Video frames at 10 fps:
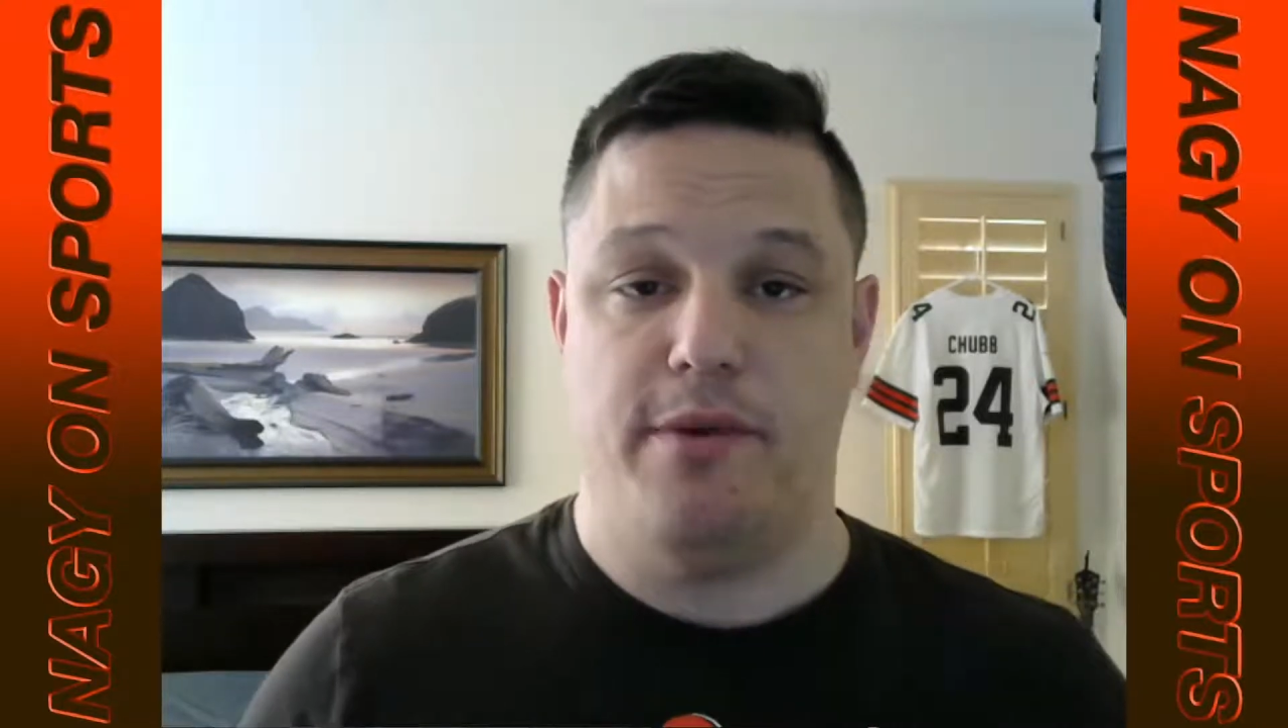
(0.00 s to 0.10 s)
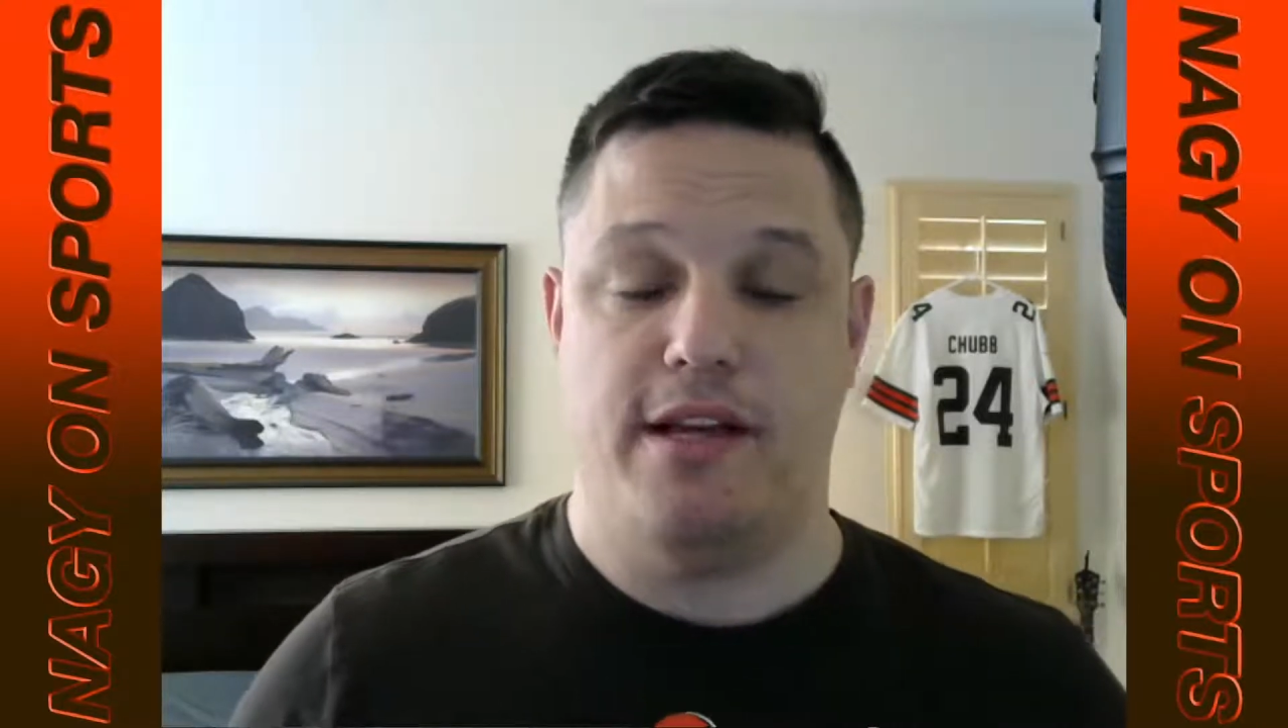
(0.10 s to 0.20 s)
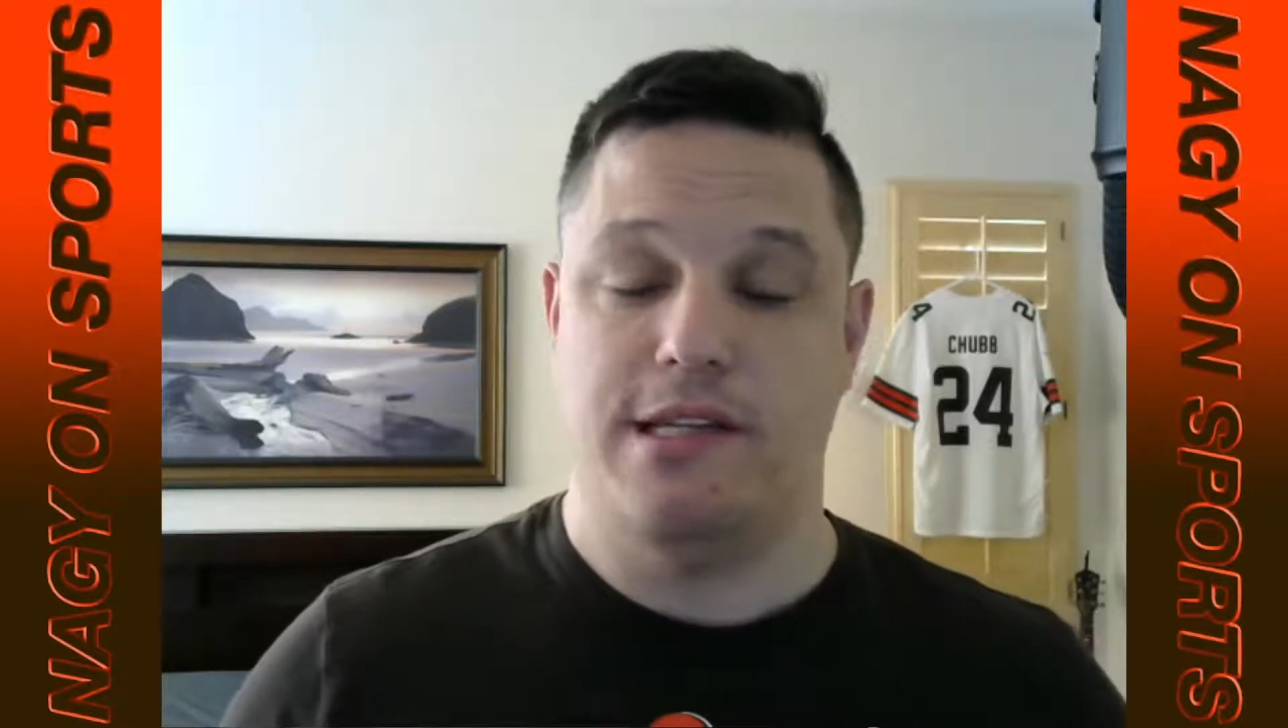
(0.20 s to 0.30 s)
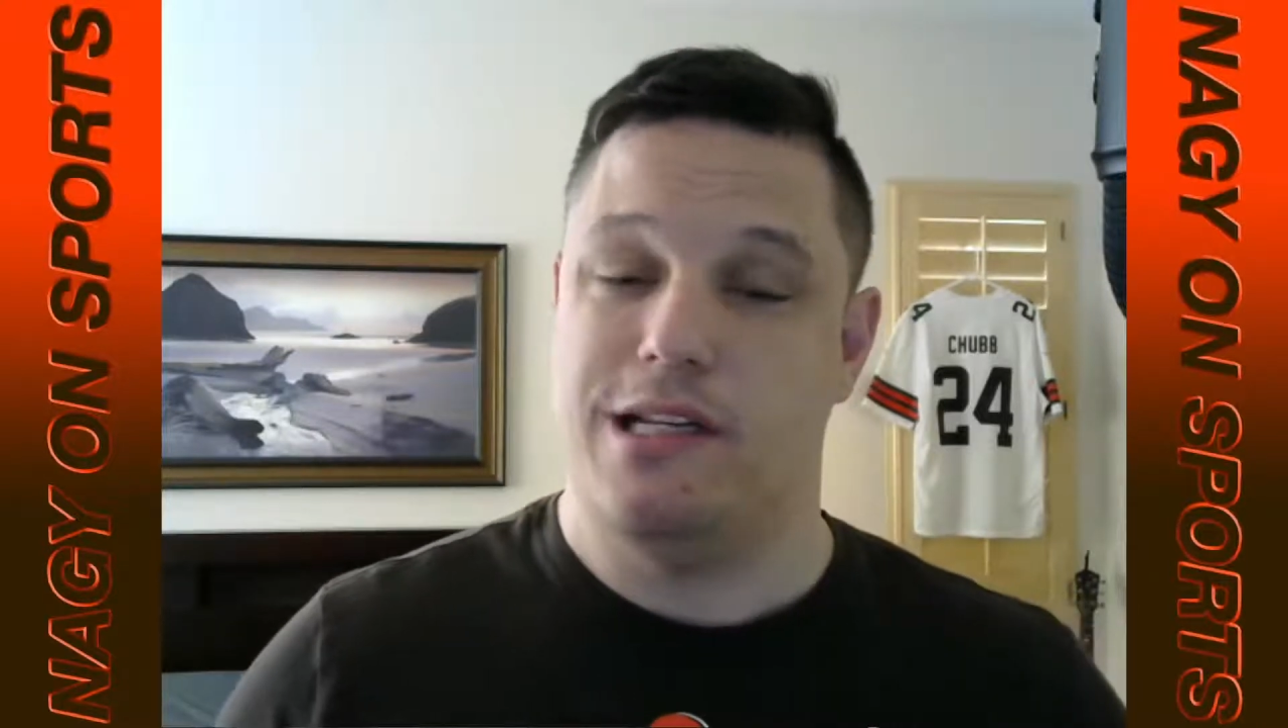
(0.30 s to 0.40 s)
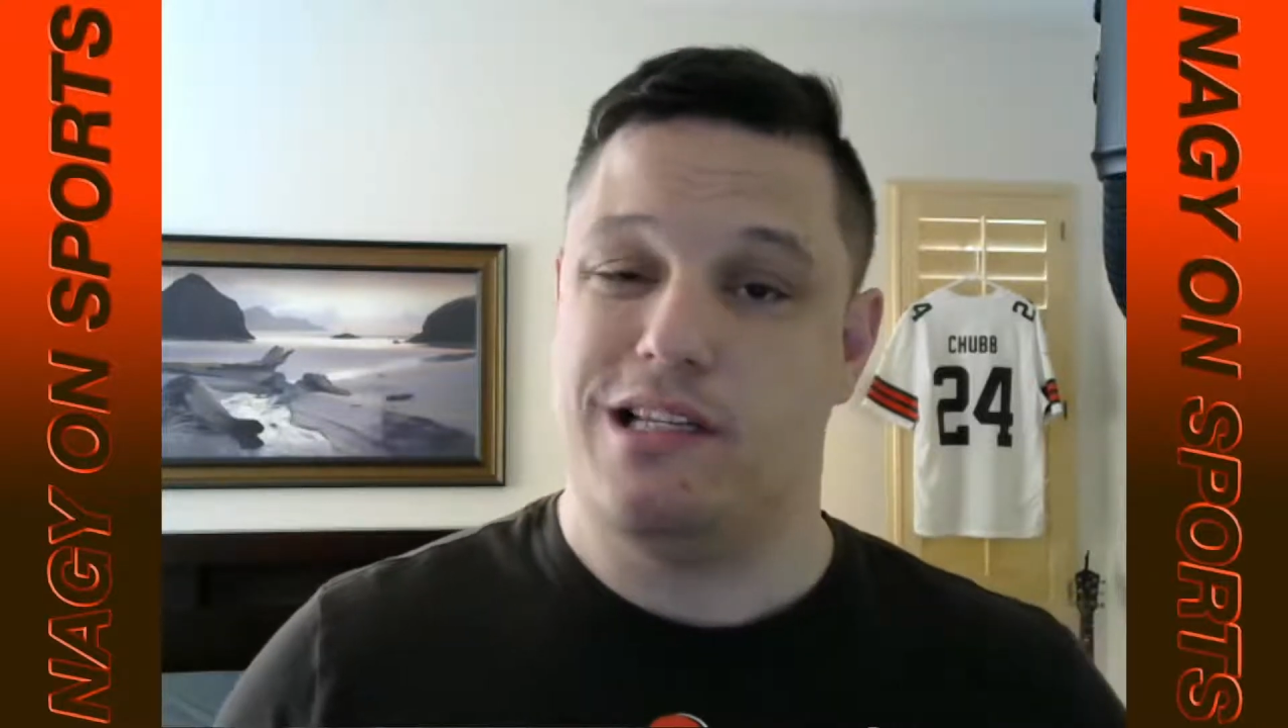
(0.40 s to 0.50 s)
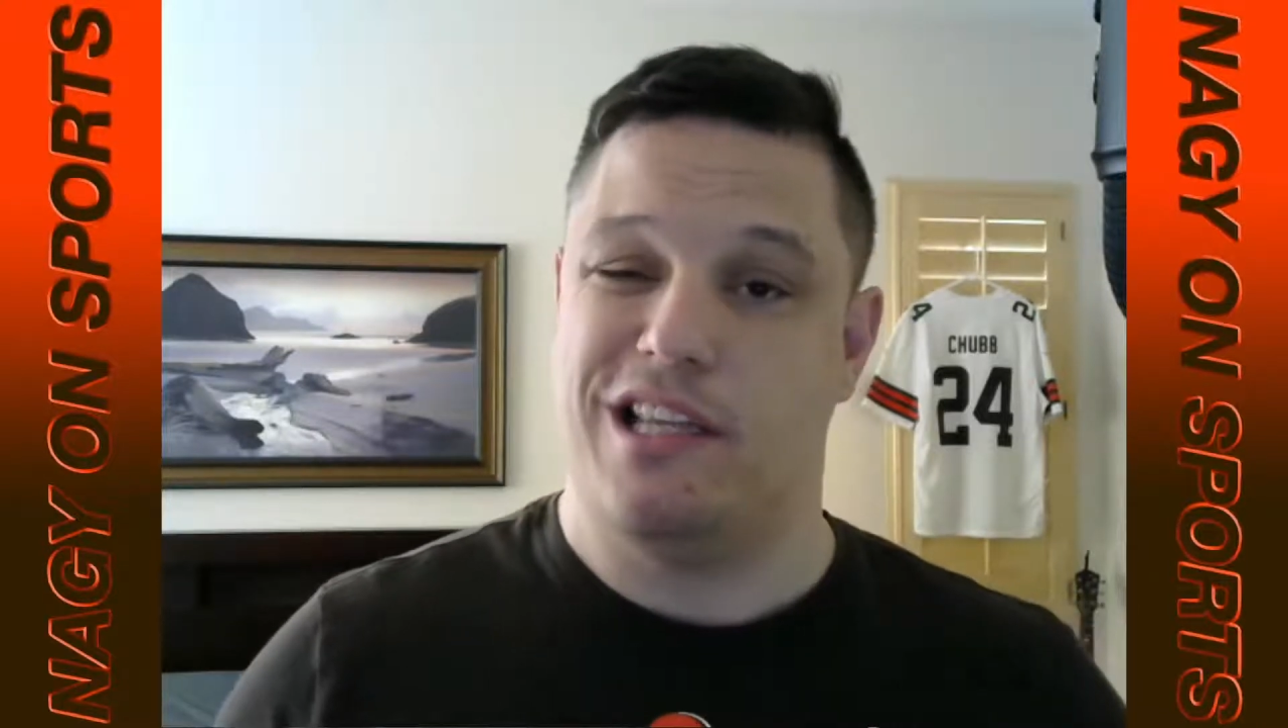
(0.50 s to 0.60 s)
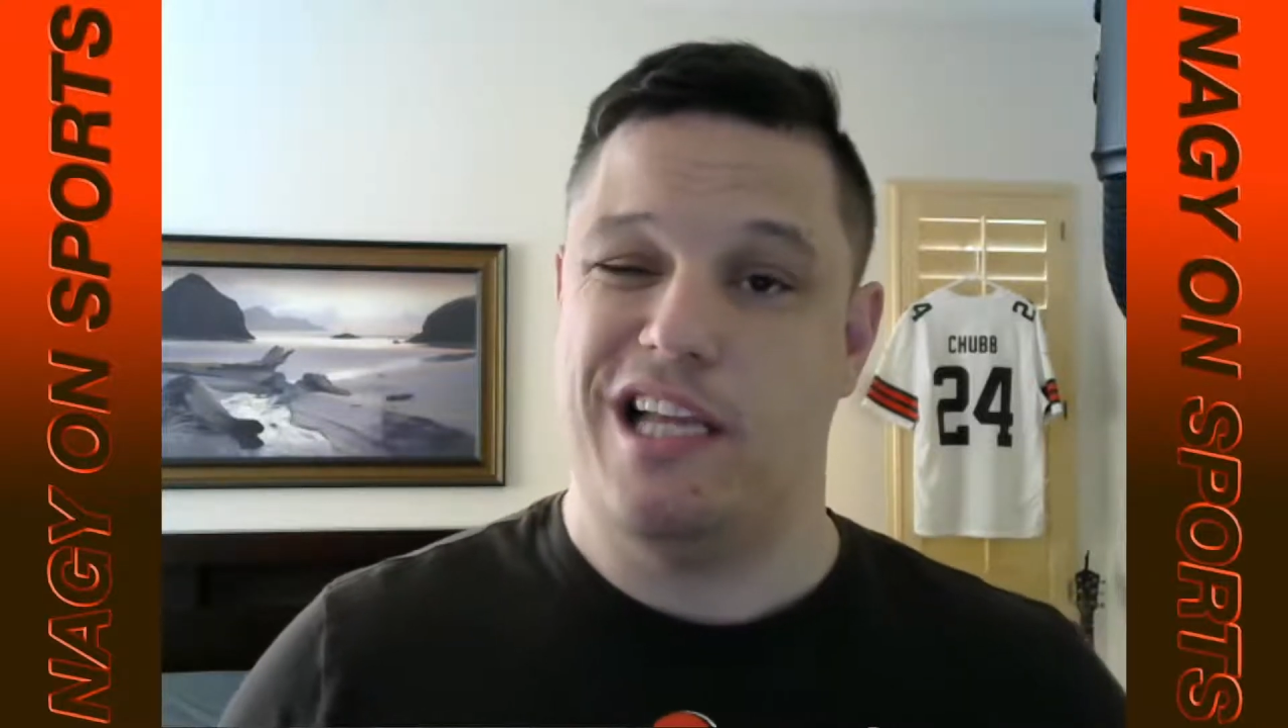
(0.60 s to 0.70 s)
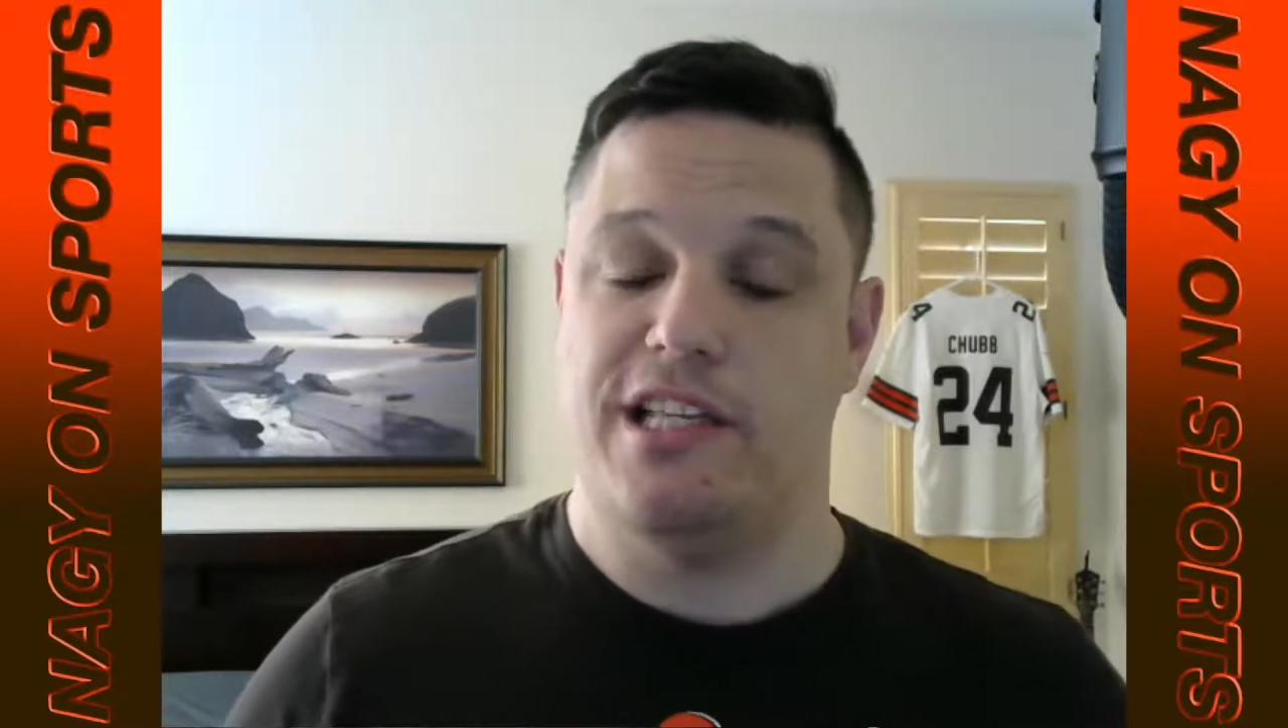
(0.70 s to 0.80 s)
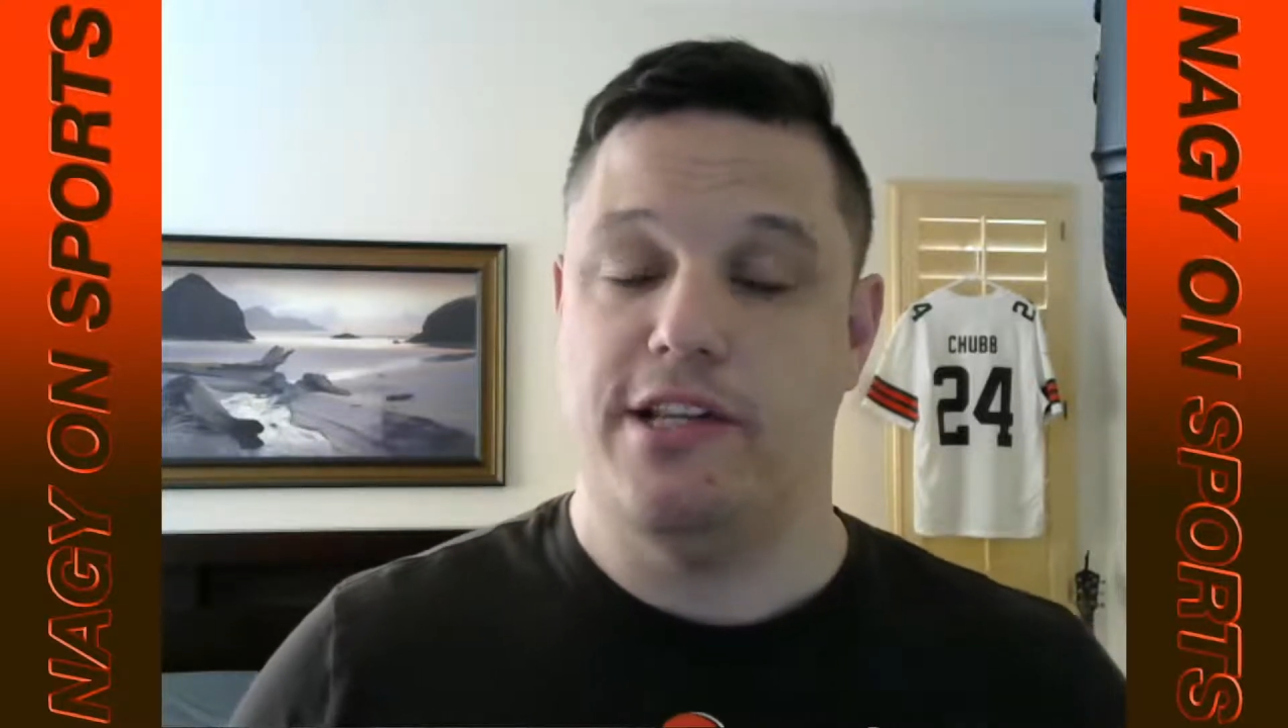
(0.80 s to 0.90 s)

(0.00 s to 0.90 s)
because he doesn't like to